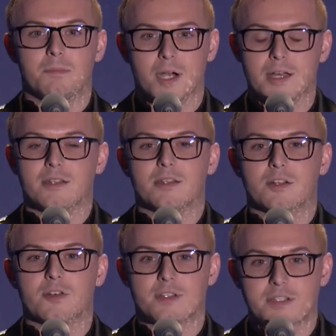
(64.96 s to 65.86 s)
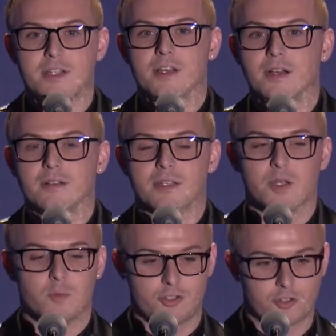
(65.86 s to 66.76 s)
But Christina,
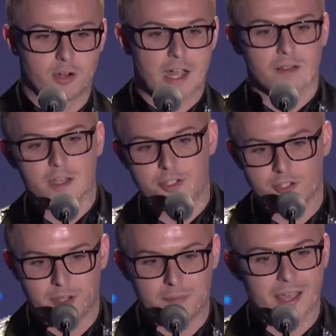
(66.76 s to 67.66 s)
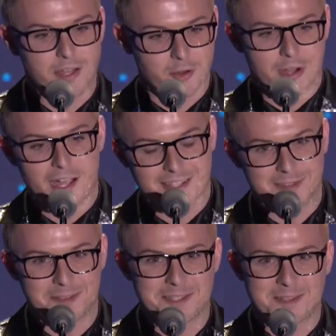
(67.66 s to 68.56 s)
it was your allyship and your
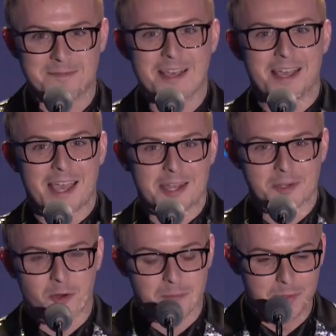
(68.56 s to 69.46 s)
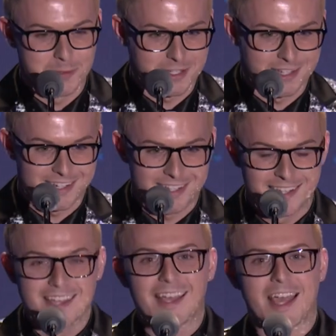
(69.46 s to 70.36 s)
activism and your music,
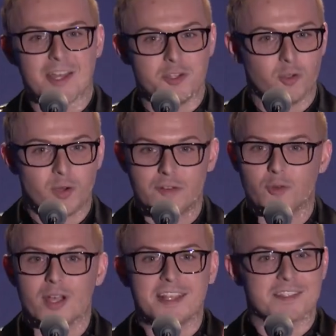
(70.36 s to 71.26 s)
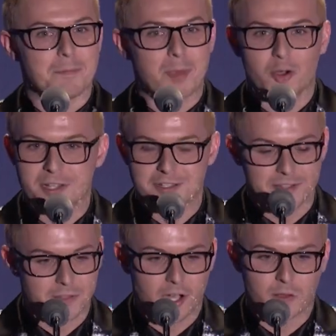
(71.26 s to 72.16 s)
and you have raised millions
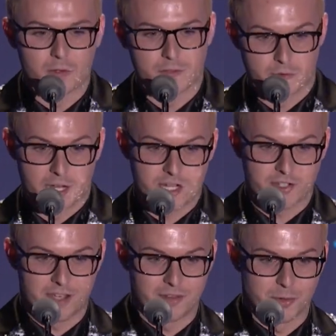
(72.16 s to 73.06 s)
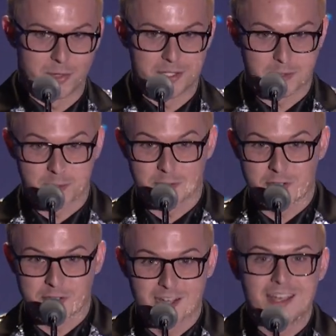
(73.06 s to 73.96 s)
of dollars for HIV
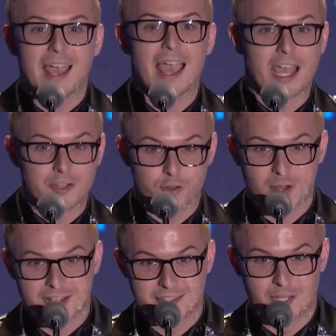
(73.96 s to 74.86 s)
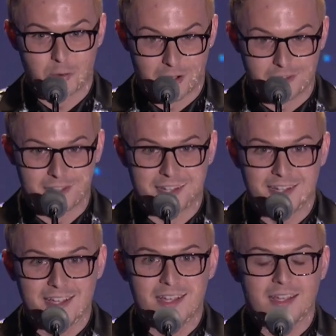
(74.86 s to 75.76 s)
research and trans equality.